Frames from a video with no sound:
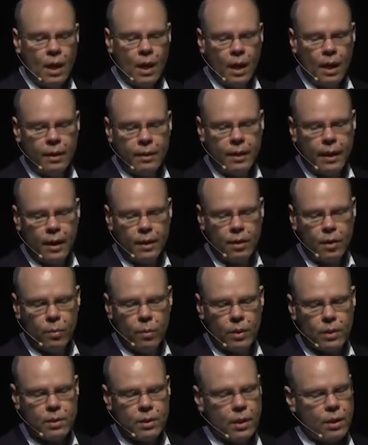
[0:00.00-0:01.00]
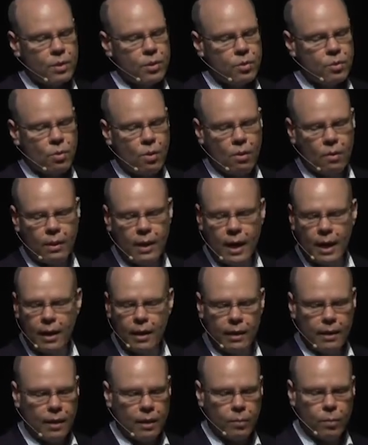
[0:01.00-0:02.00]
And then you will see a strong
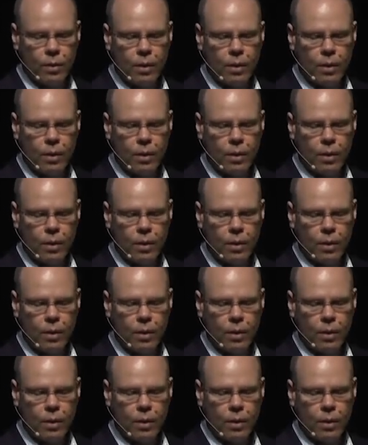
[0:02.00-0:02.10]
rally that